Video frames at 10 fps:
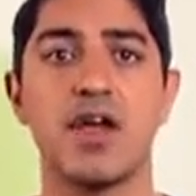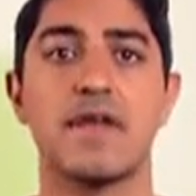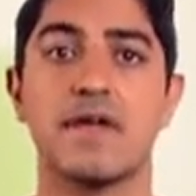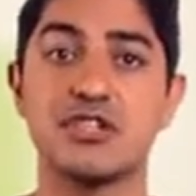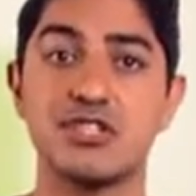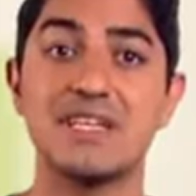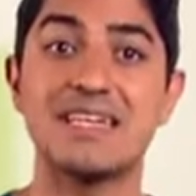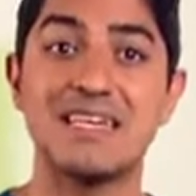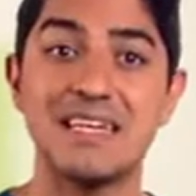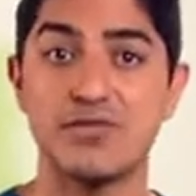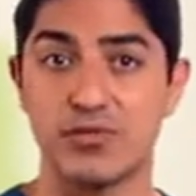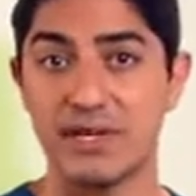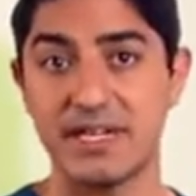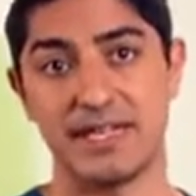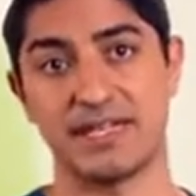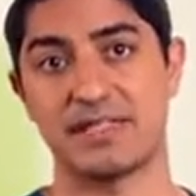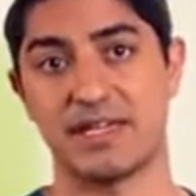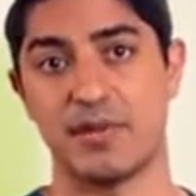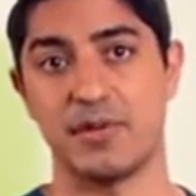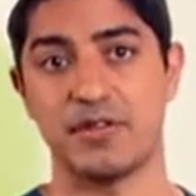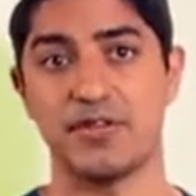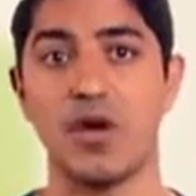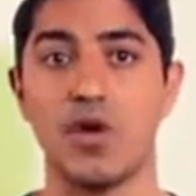they'll actually give reading assignments